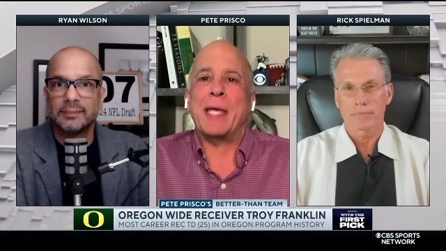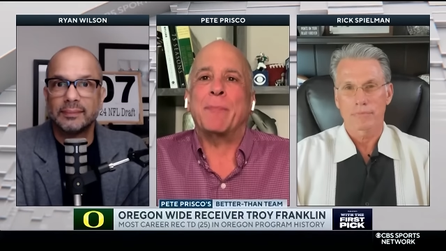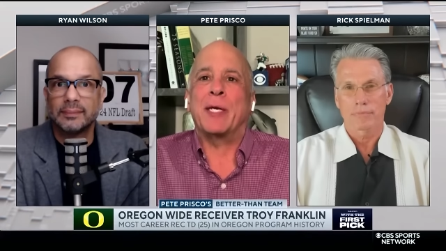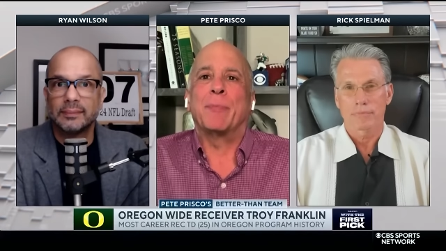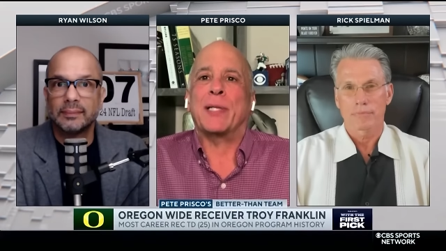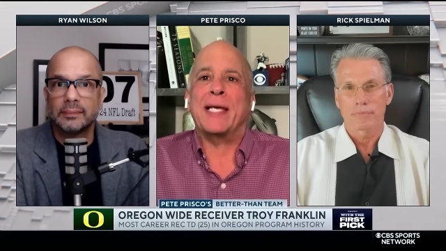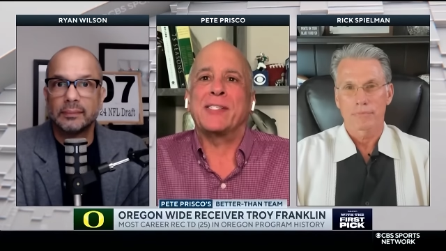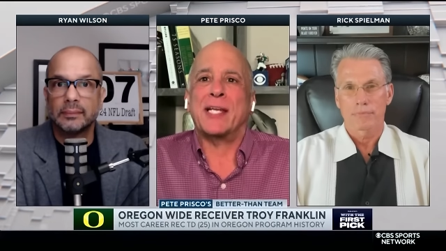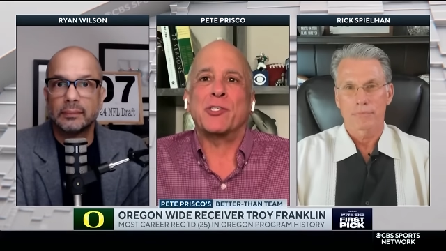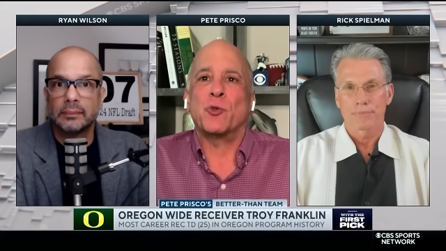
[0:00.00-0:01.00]
Speaker 1: to make big
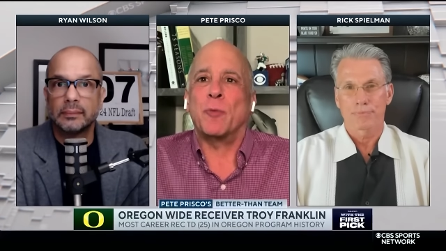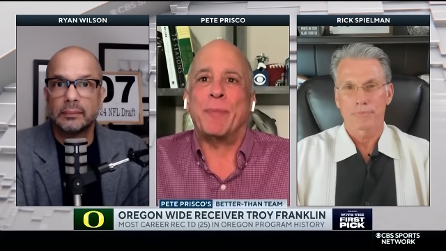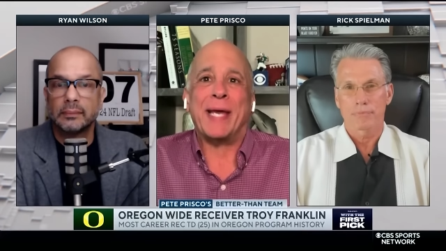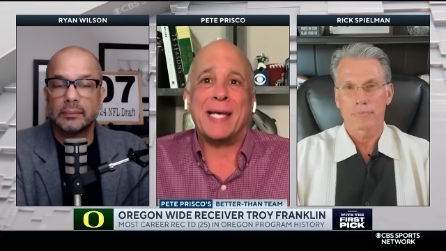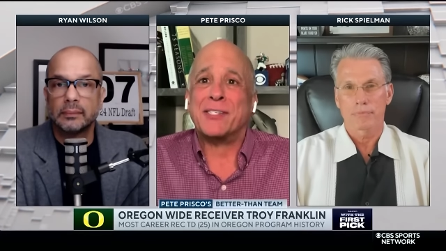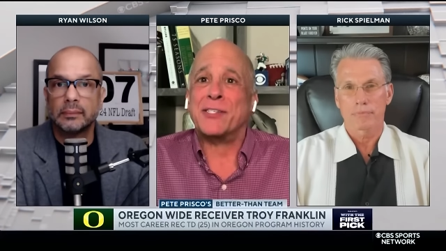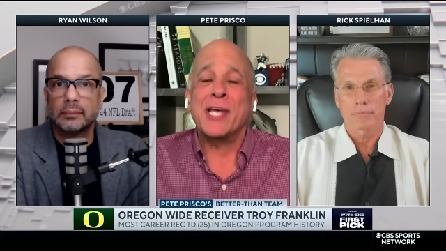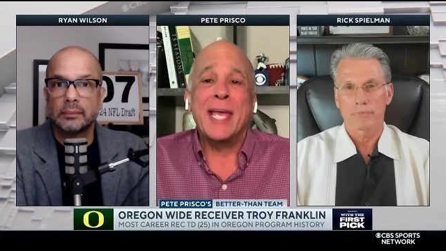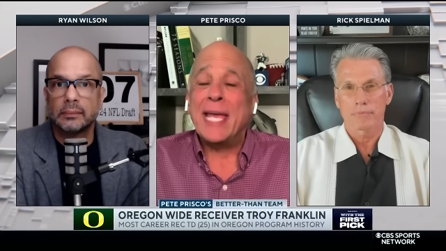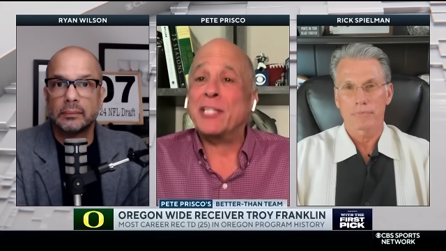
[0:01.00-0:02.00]
plays out of short
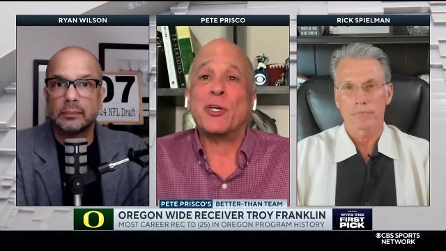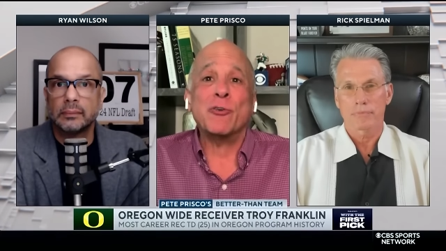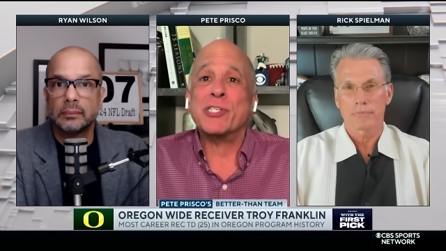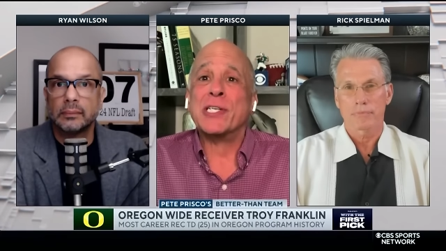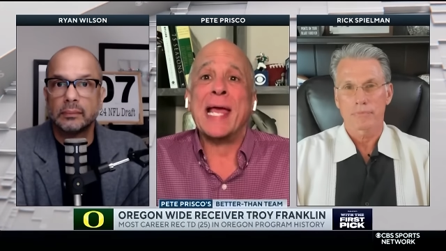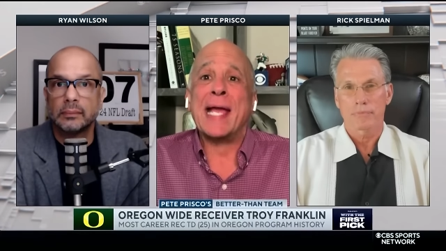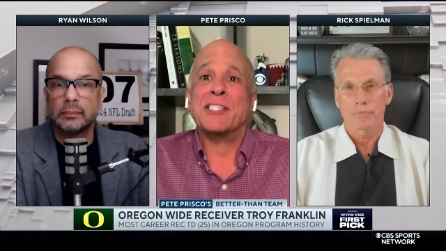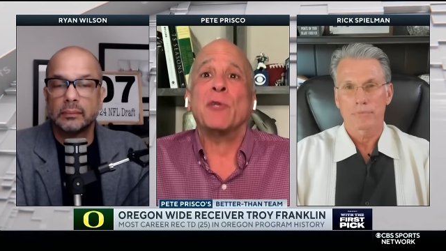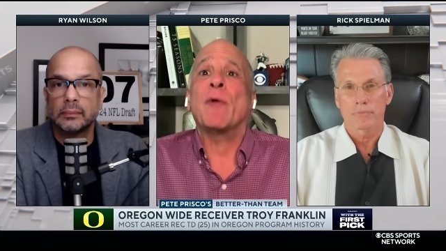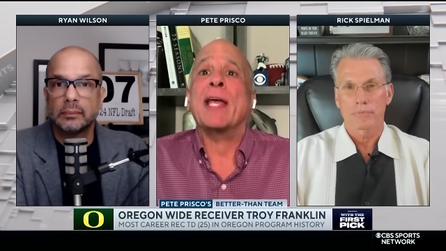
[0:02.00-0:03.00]
passes. He turned
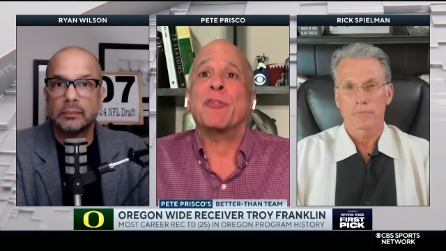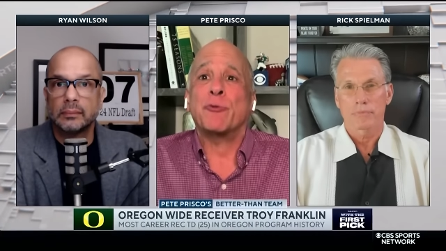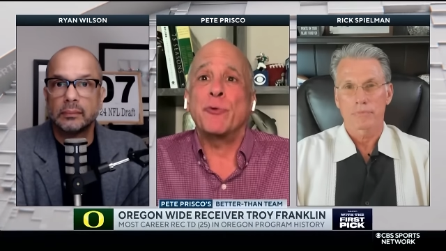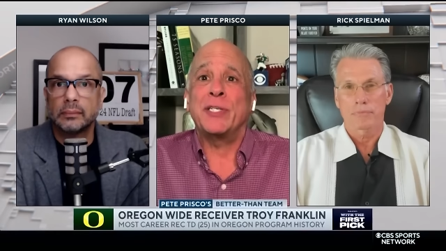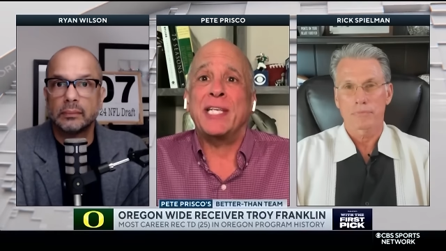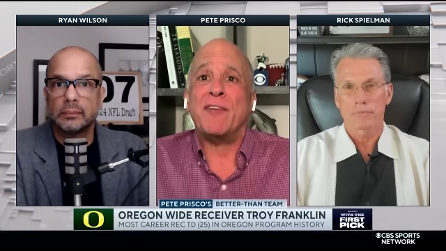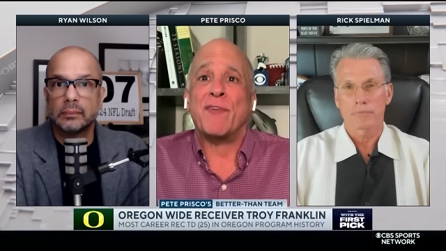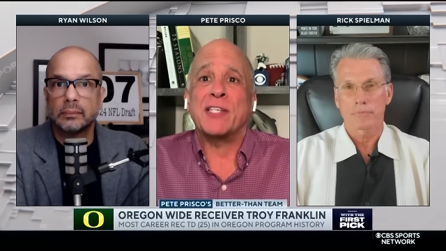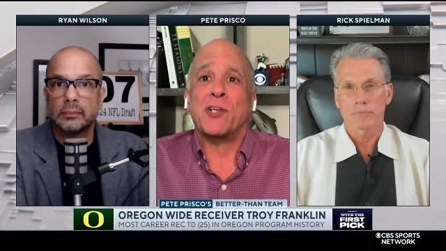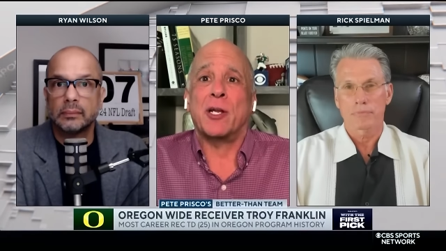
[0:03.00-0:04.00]
slants. He ran through the
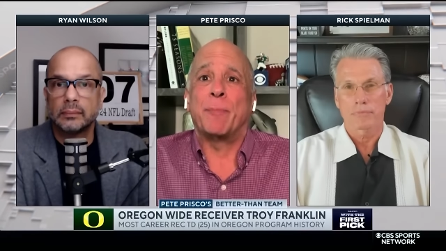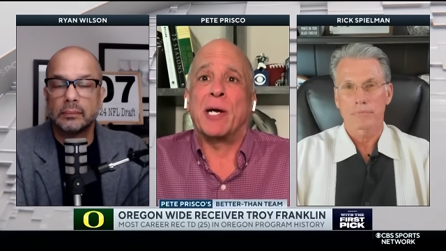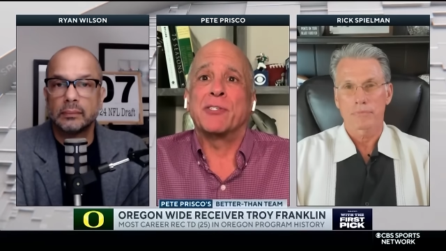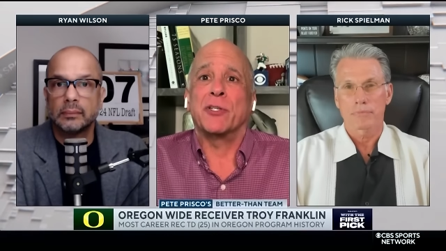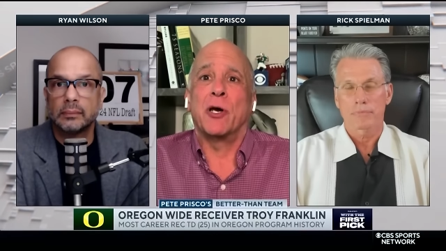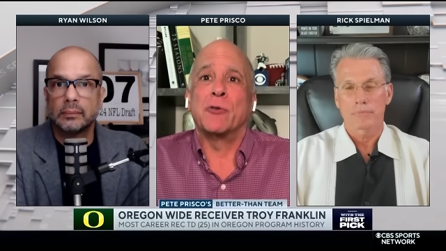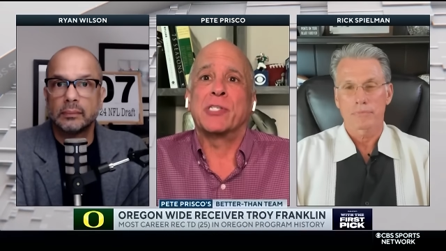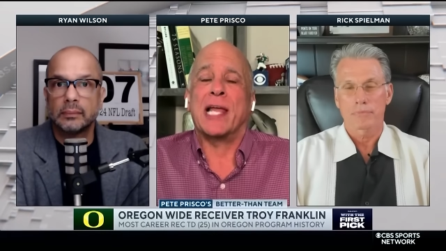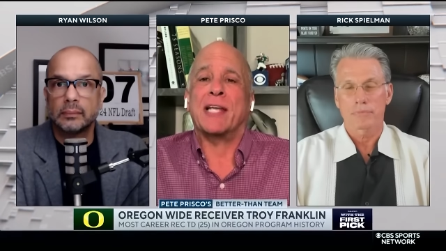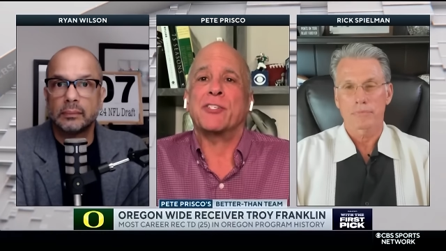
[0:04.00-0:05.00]
defense on a bunch of
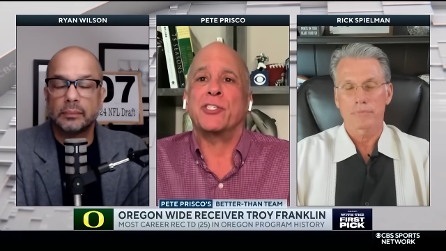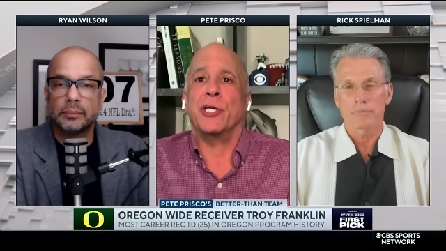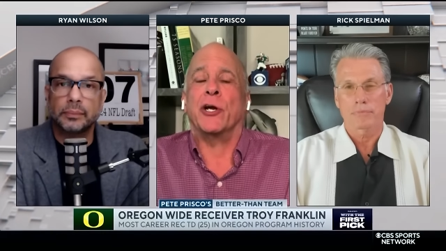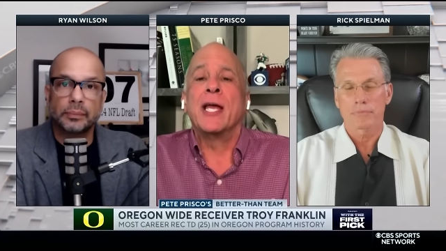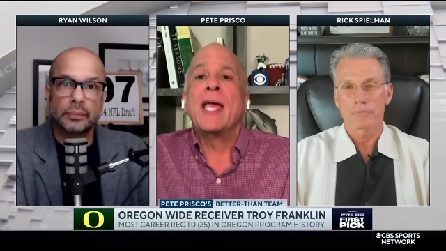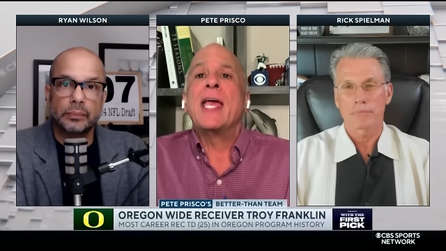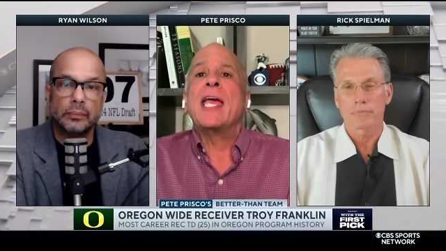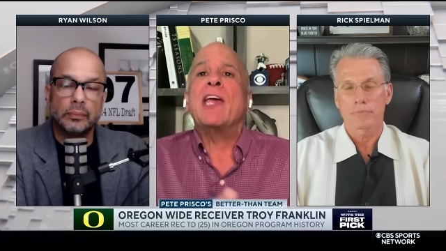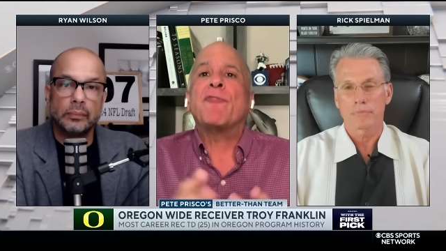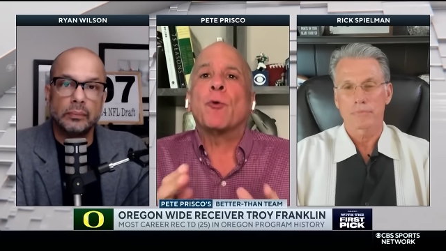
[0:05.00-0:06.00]
those last year.
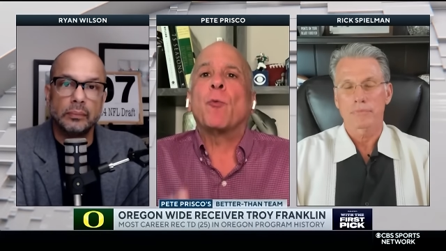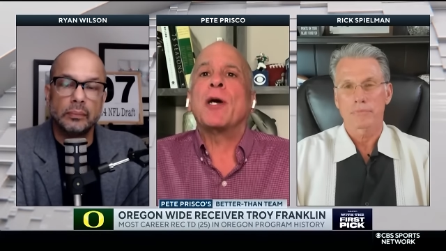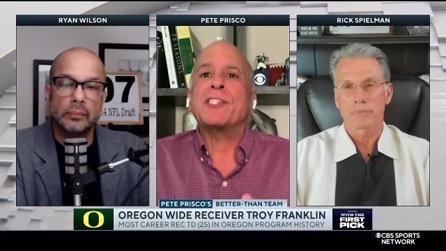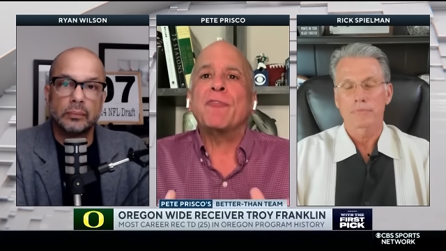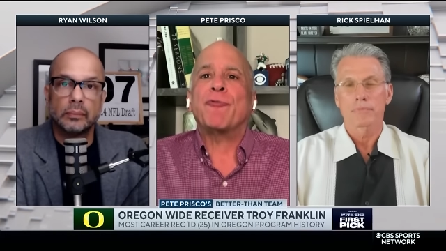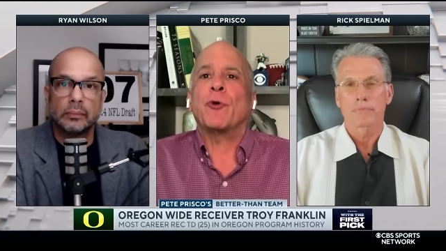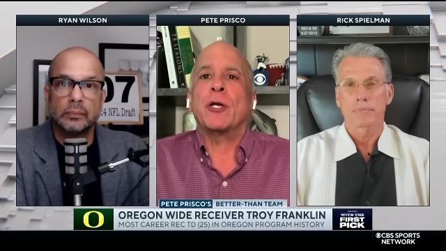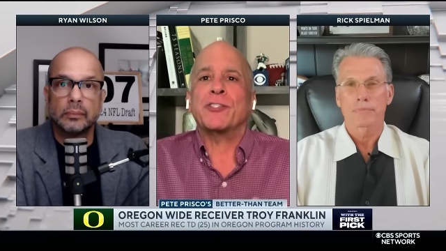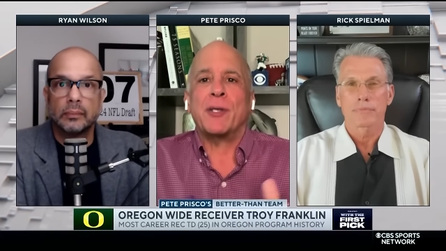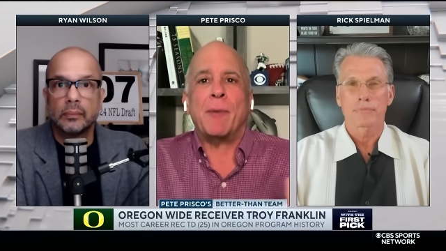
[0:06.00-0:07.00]
If it wasn't
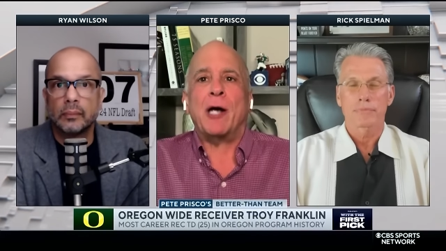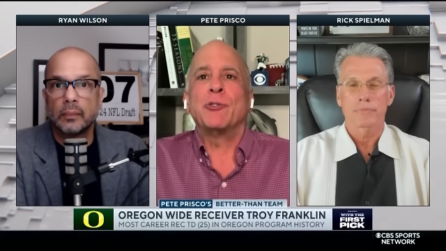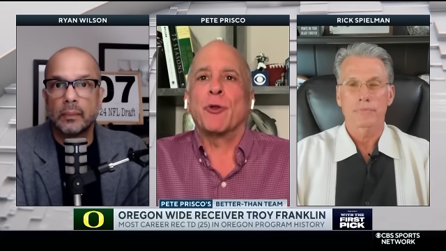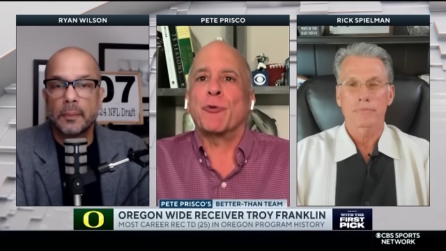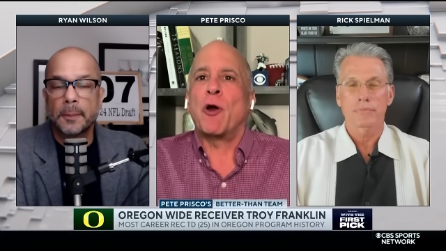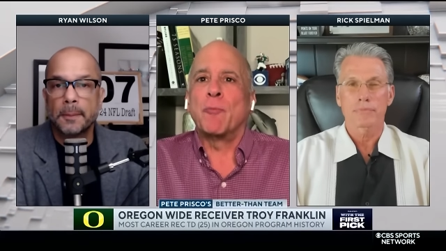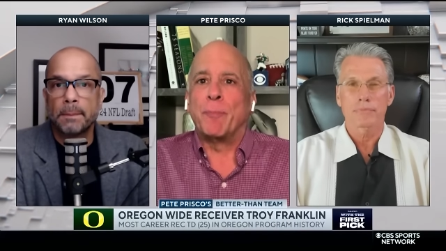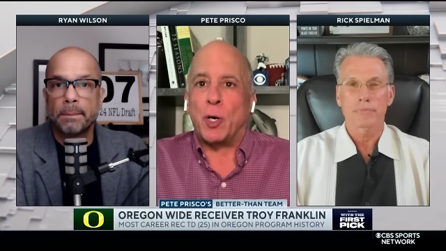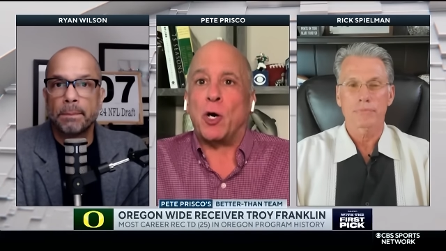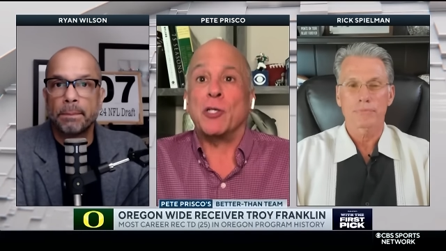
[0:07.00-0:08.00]
for some
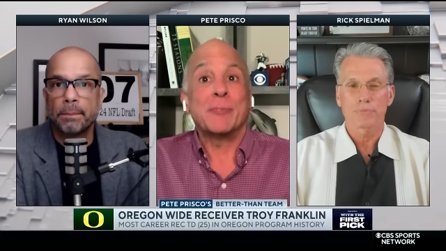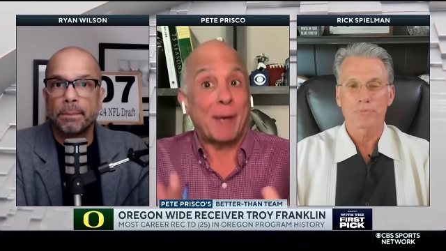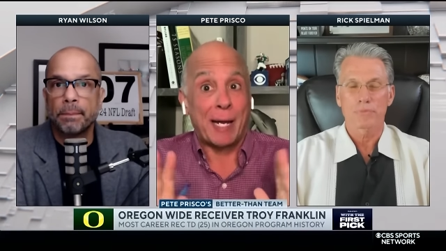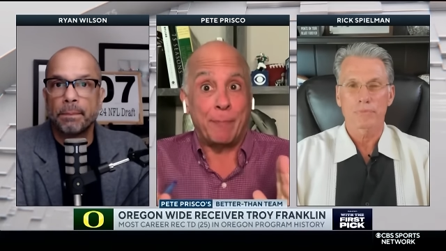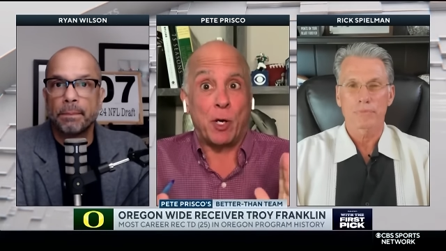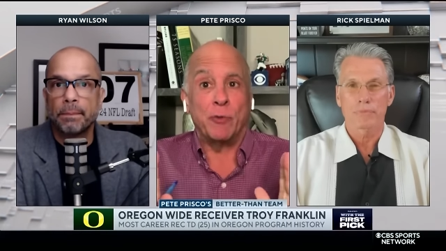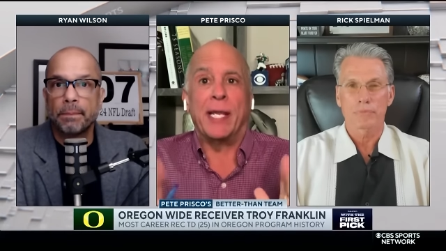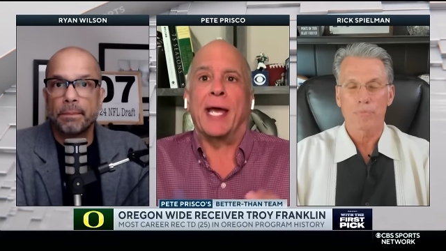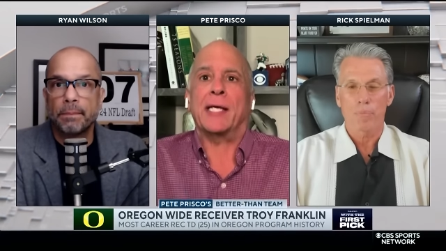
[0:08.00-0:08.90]
underthrown balls by Bo